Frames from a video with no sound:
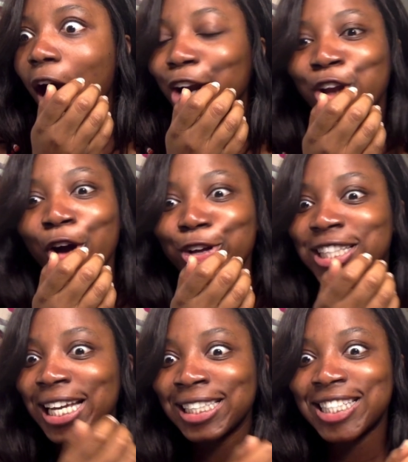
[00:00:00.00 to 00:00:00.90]
No, you
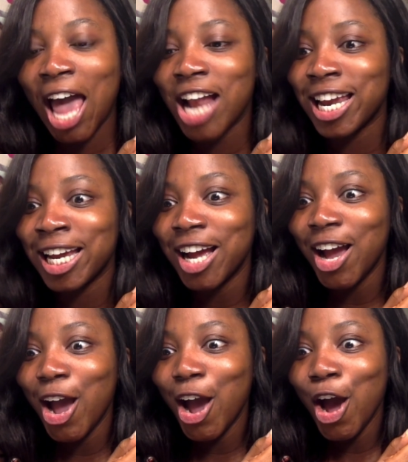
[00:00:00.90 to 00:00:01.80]
didn't, Teddy!
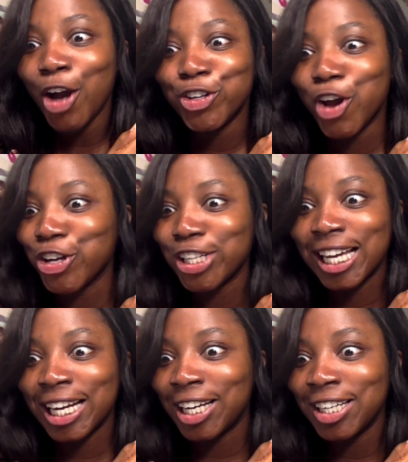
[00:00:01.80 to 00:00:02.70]
No, you
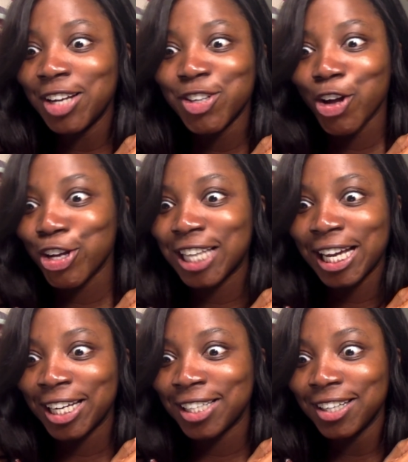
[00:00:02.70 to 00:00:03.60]
didn't! No, you
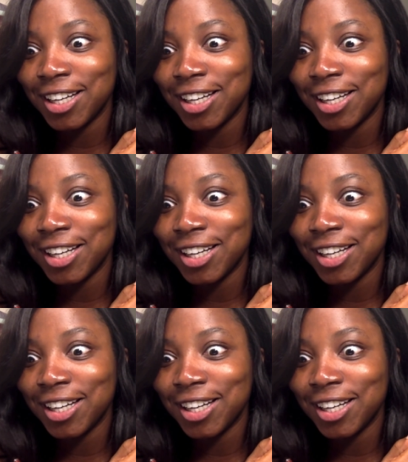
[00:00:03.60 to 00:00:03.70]
didn't!